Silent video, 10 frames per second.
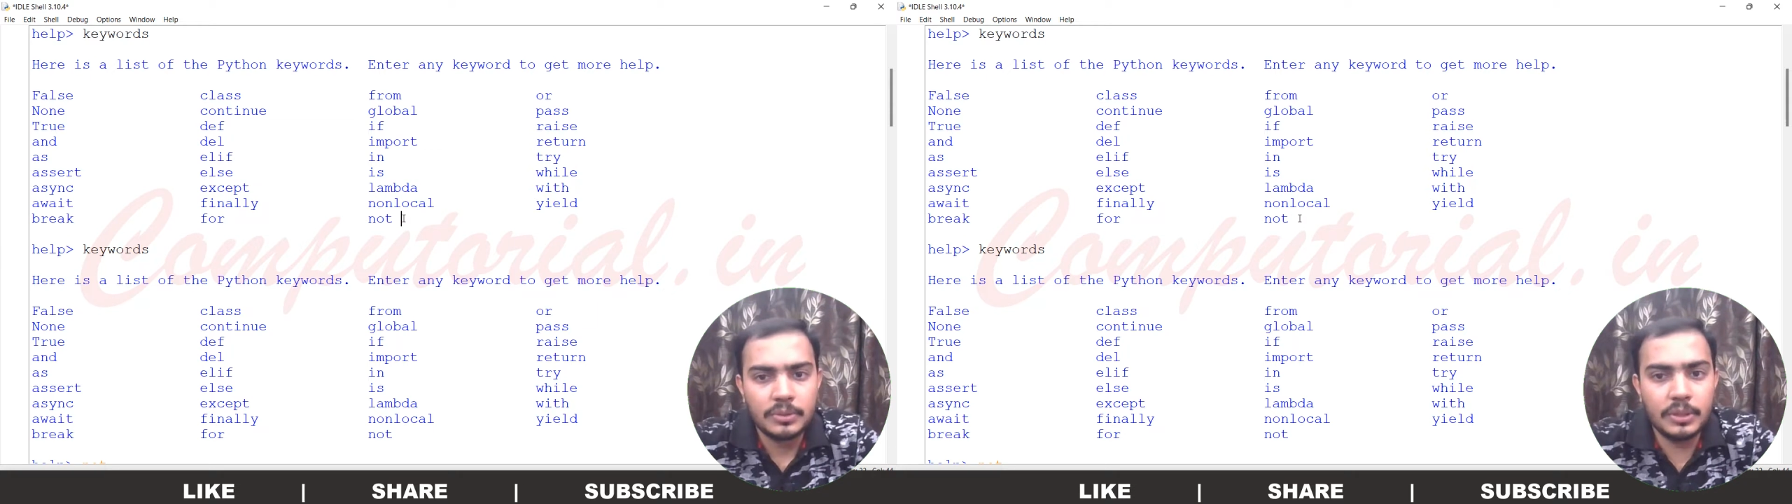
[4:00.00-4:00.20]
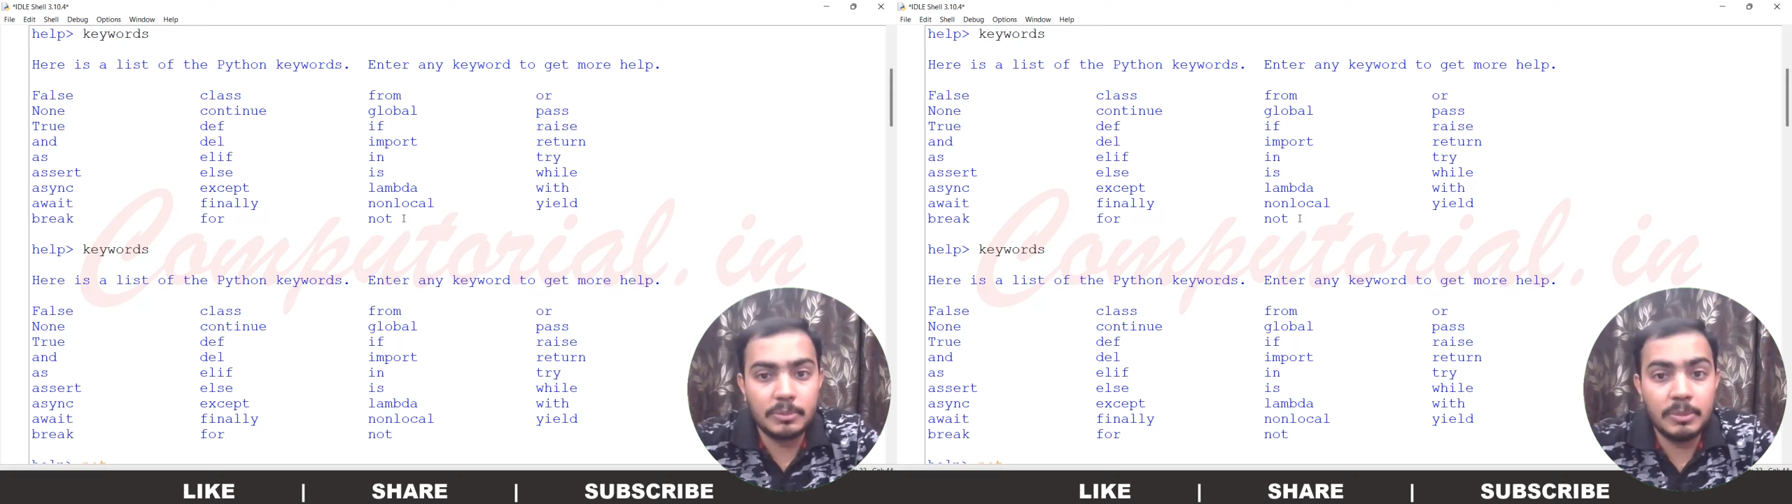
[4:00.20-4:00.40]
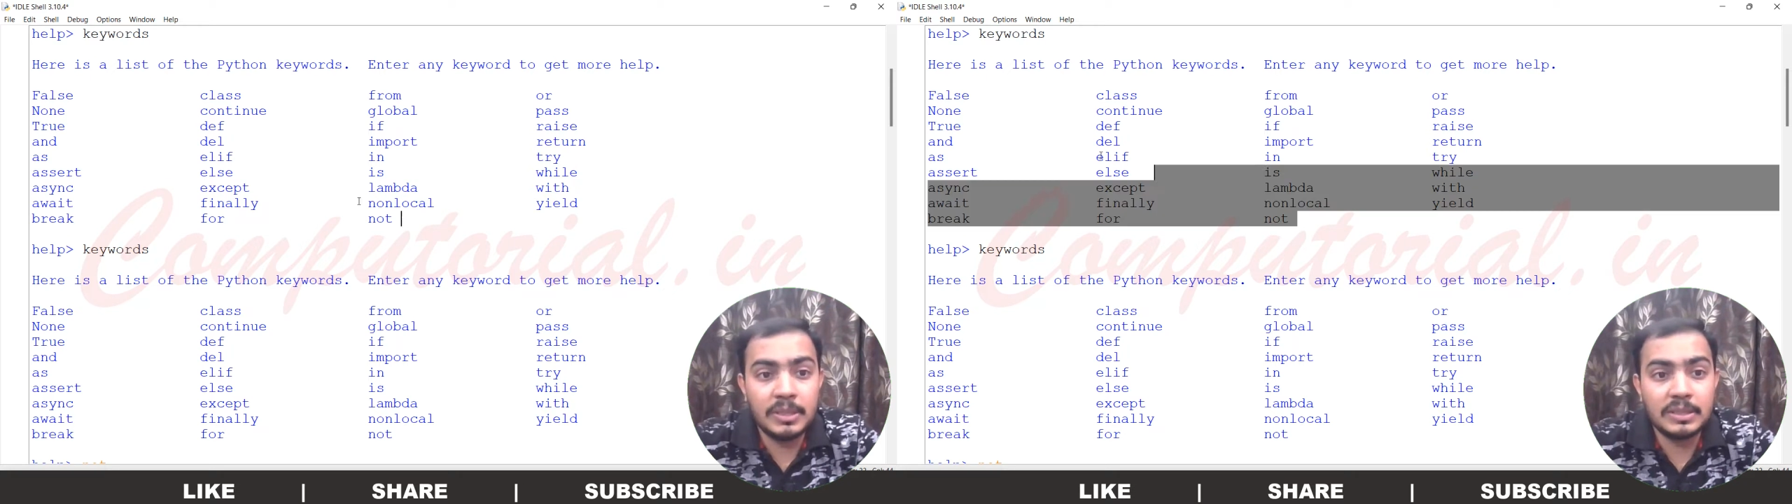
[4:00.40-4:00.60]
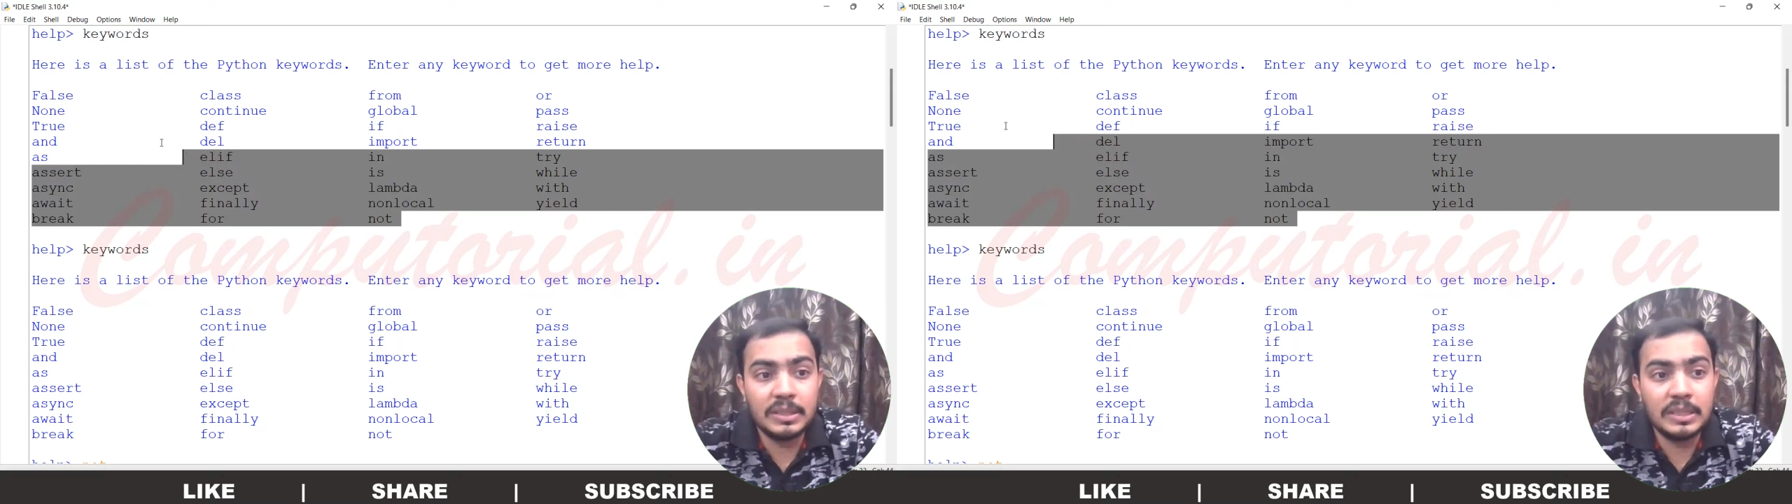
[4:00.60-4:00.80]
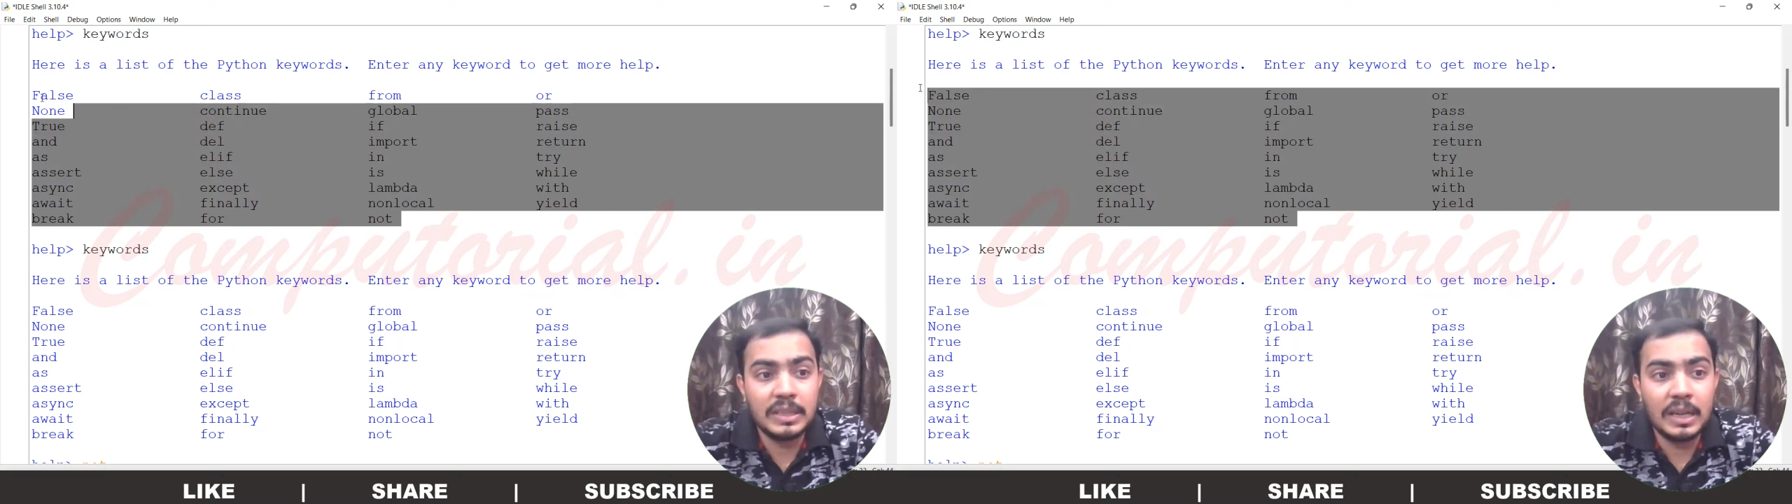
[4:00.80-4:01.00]
so it means
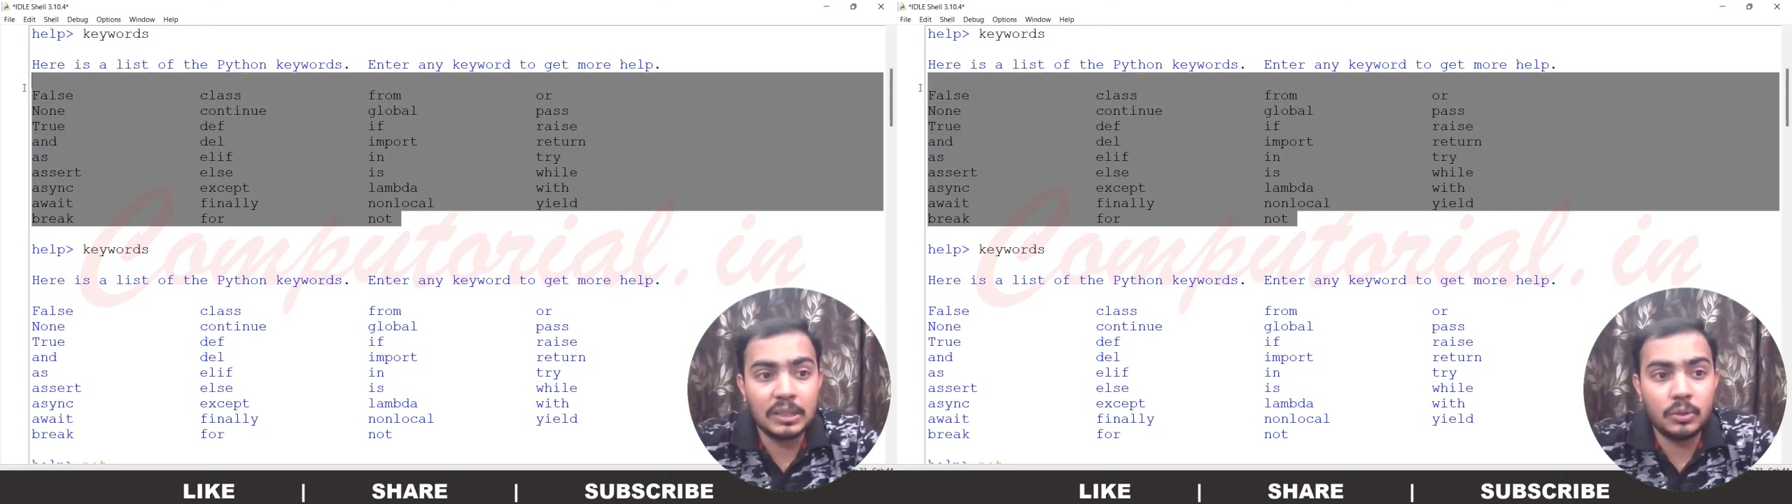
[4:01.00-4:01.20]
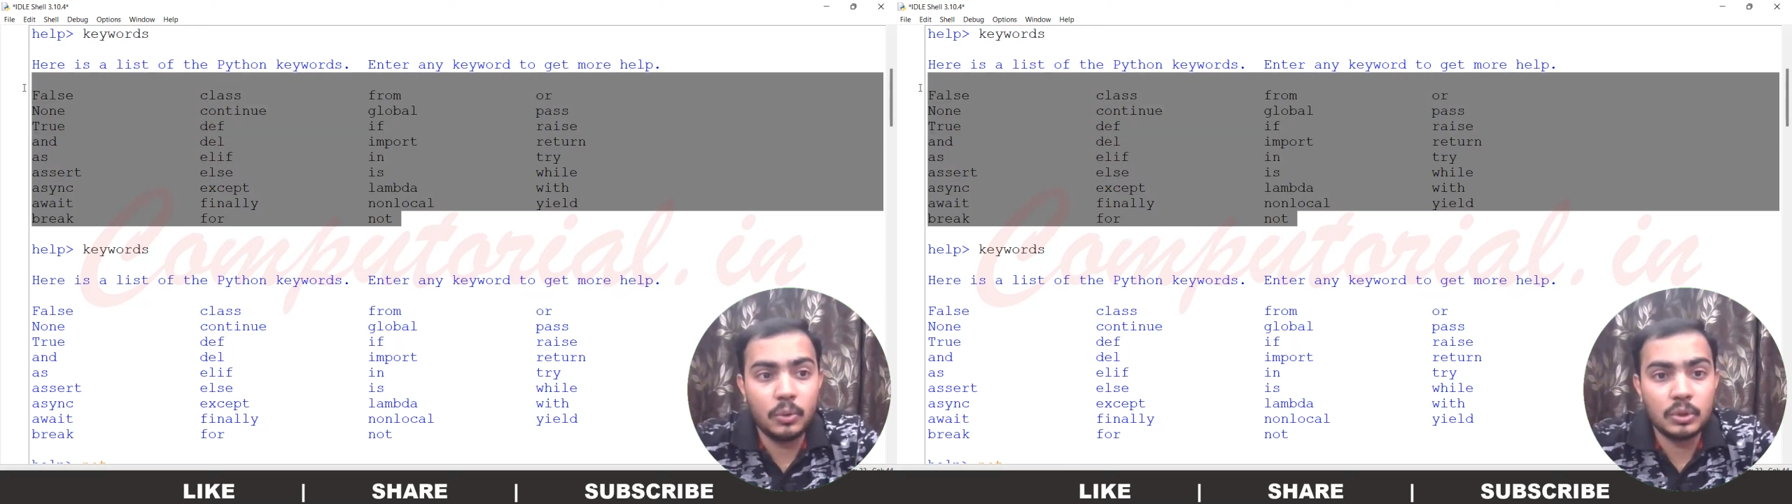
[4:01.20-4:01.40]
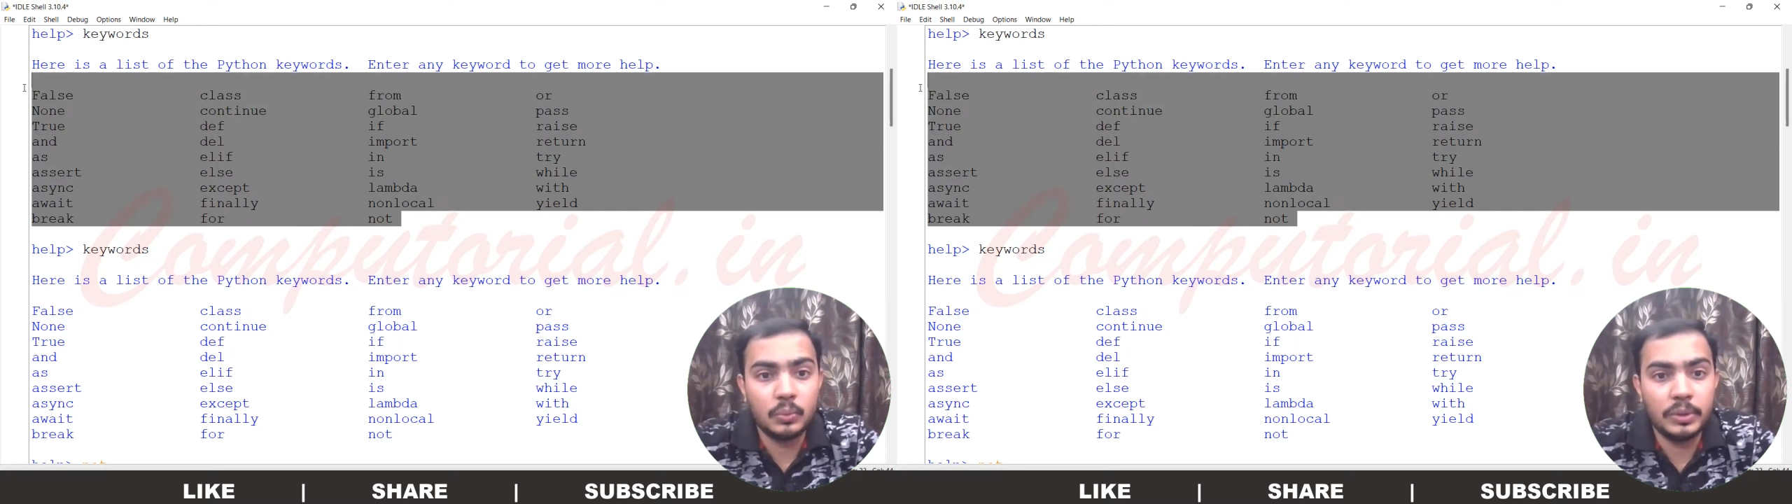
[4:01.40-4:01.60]
these are those